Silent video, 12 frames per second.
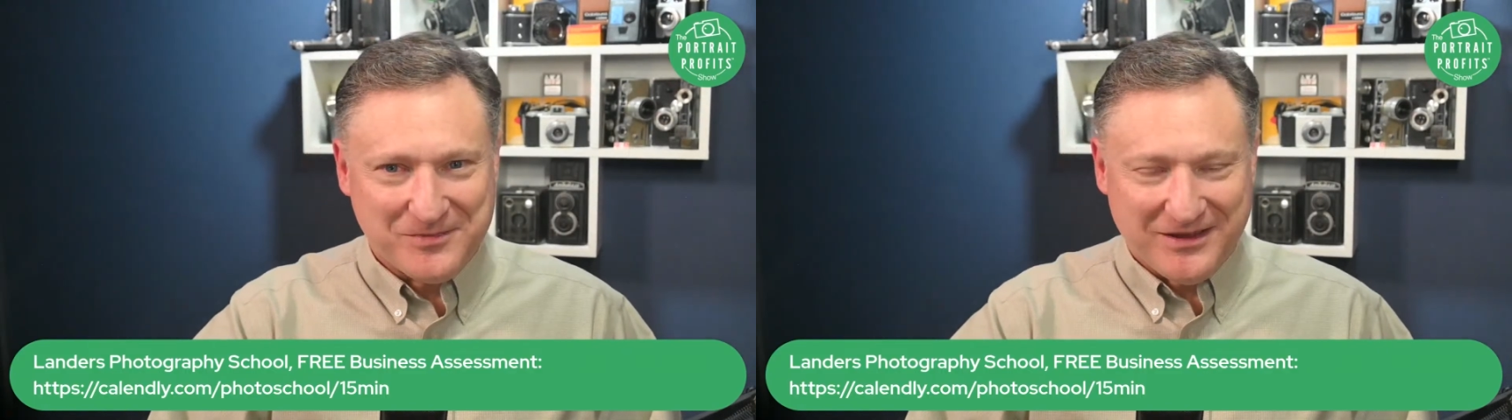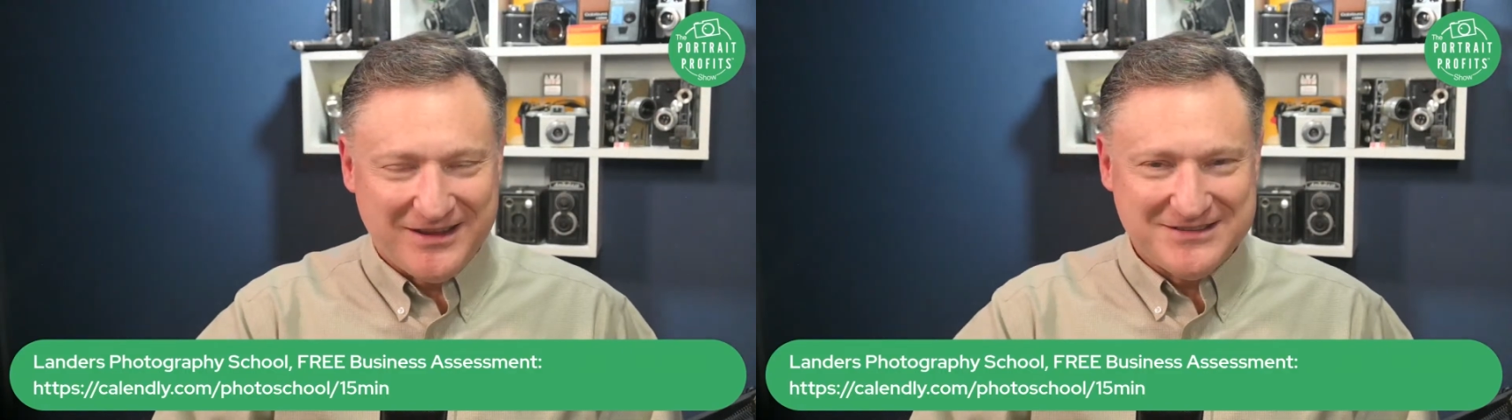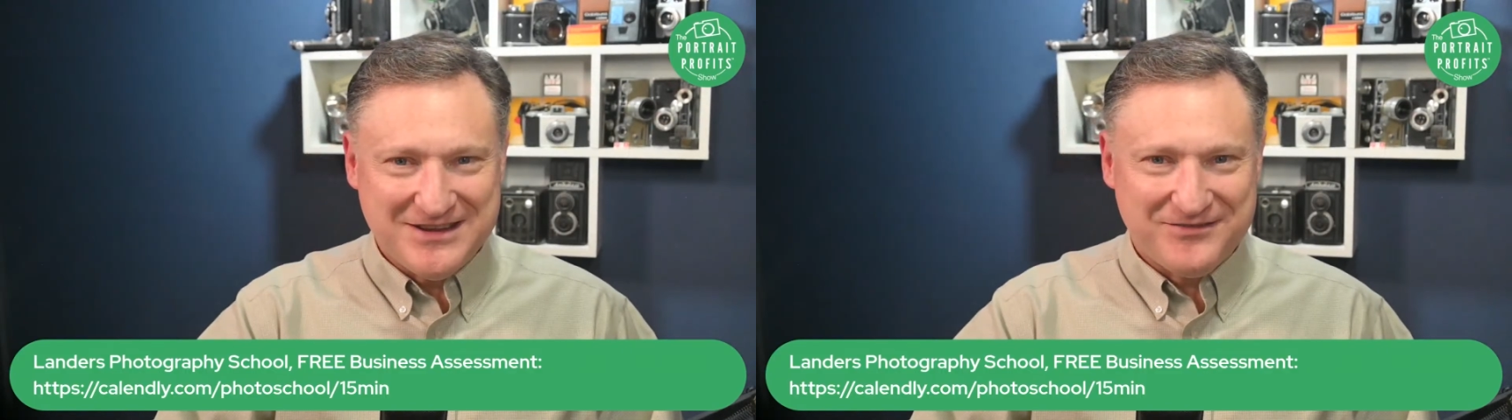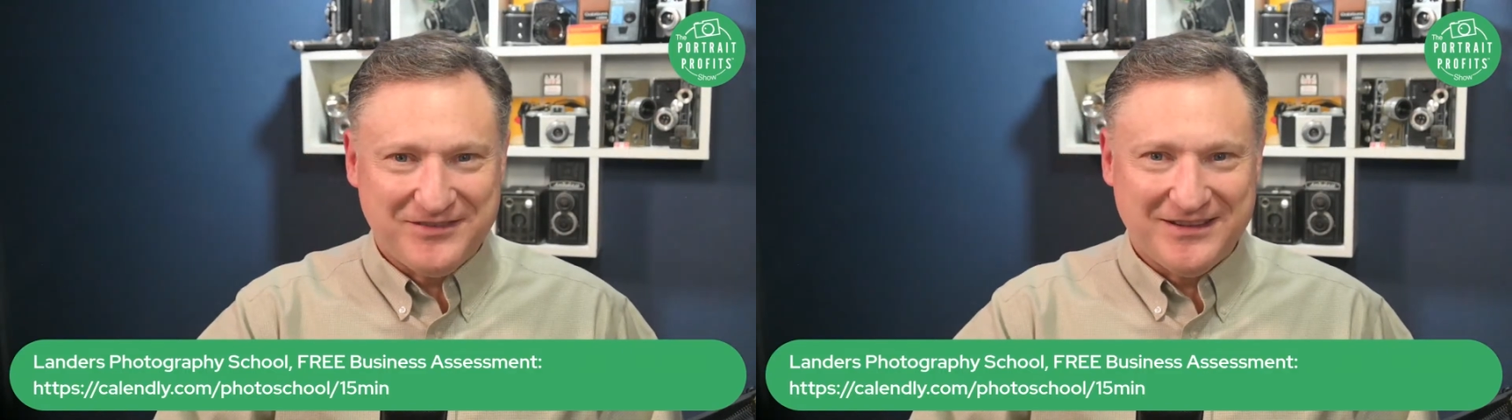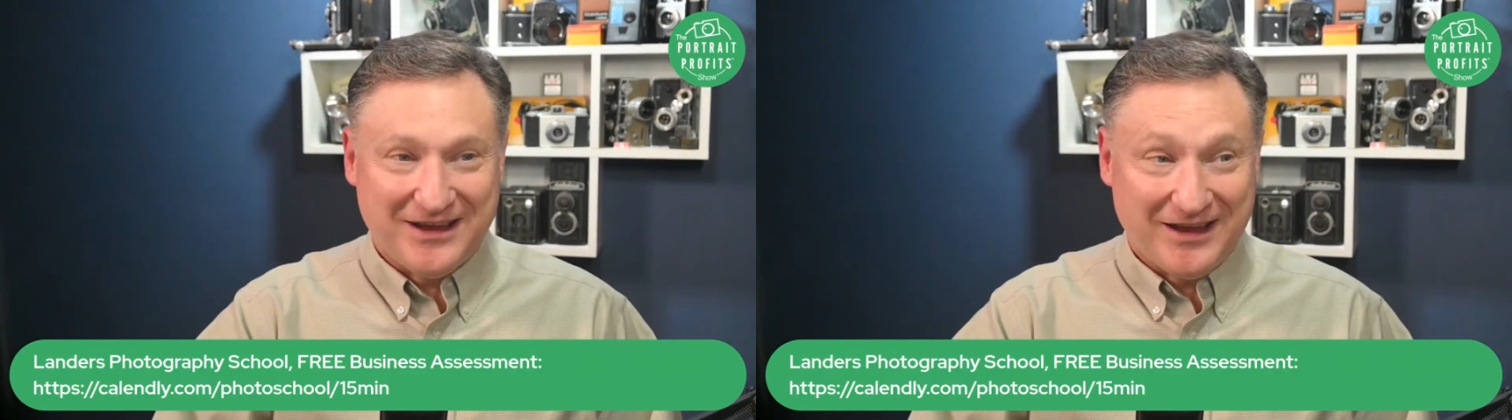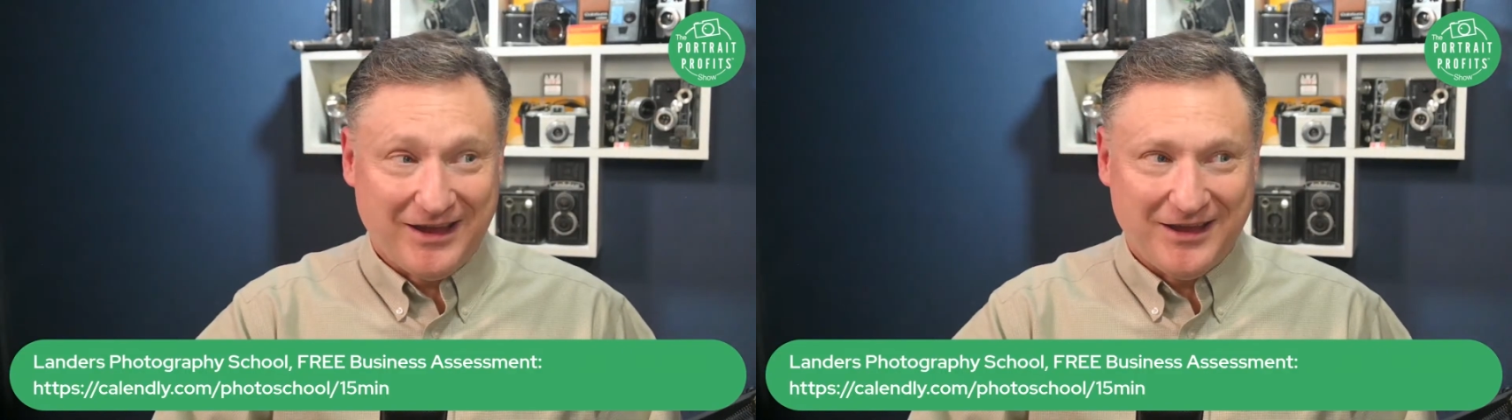I
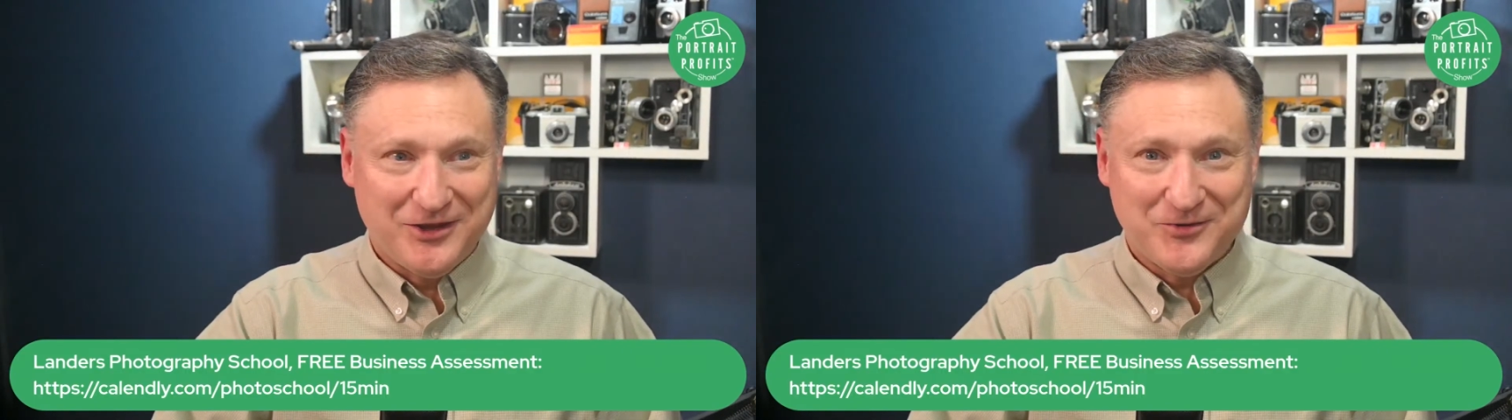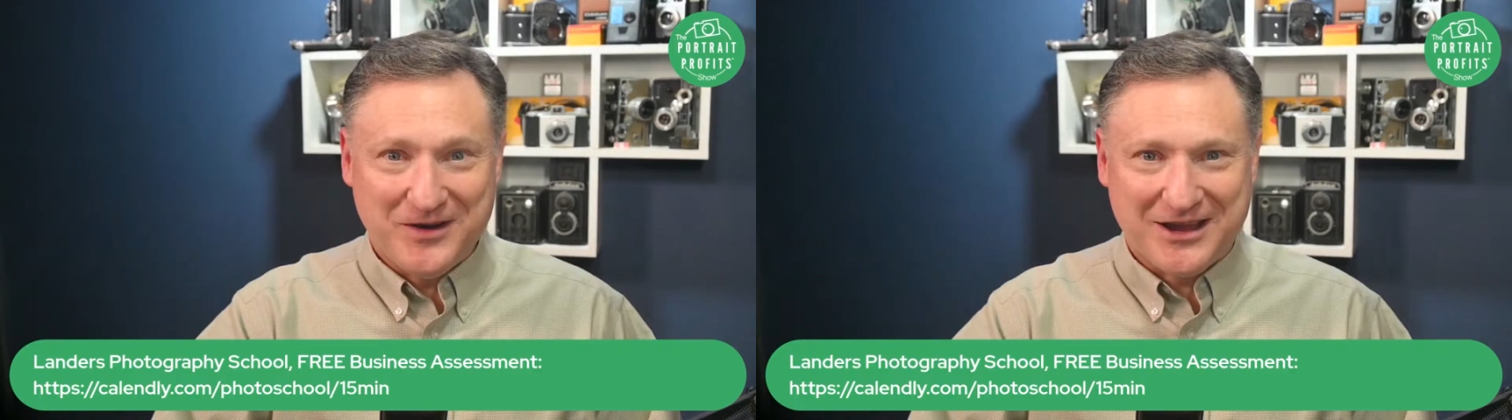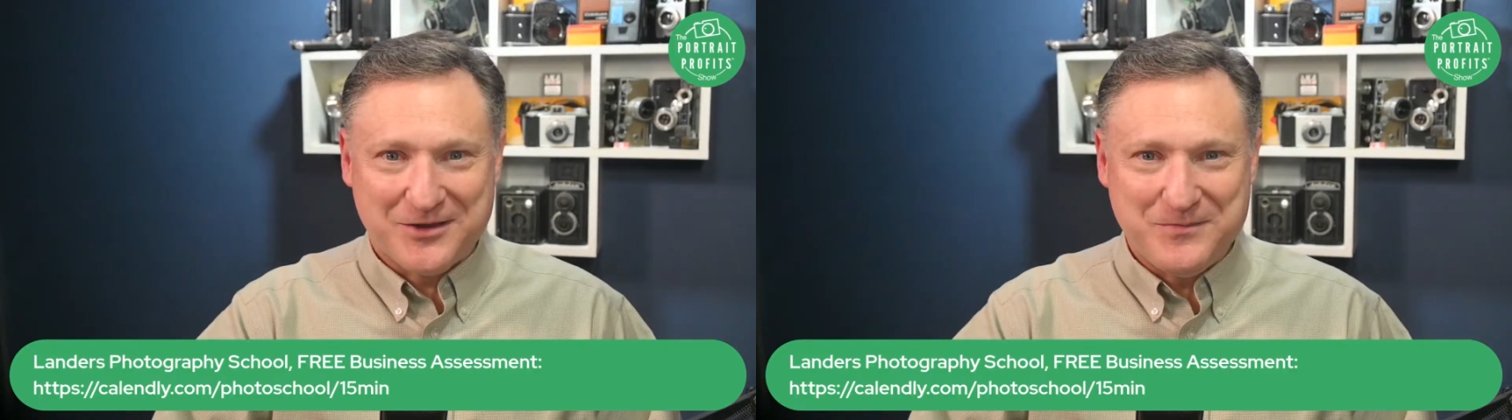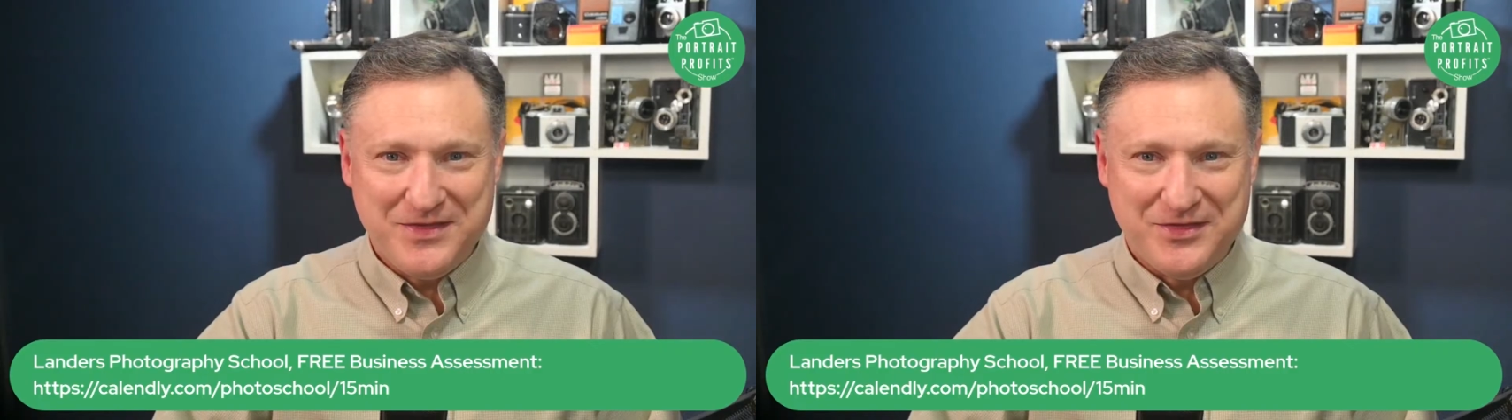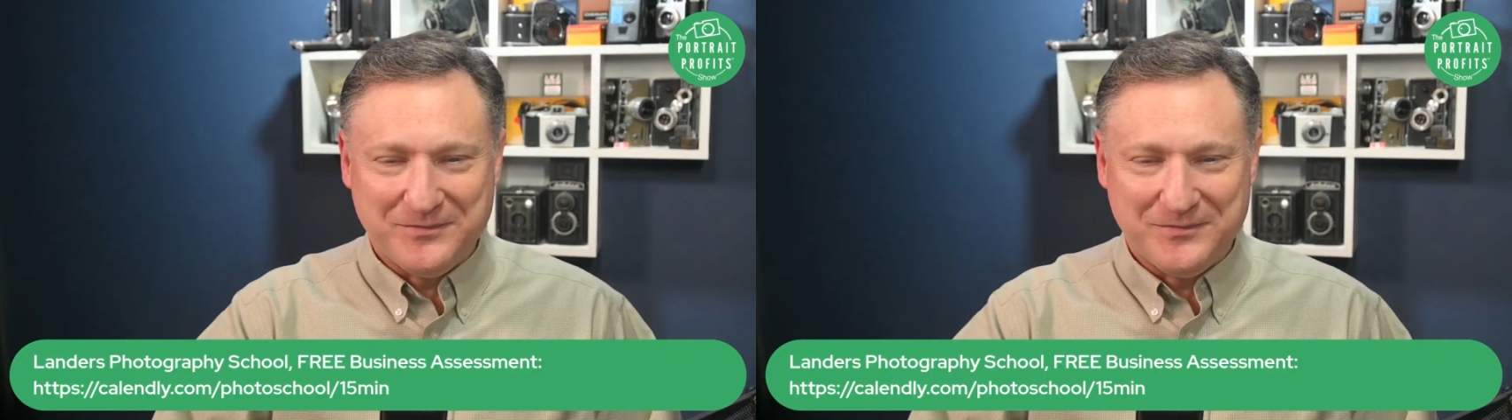highly recommend them.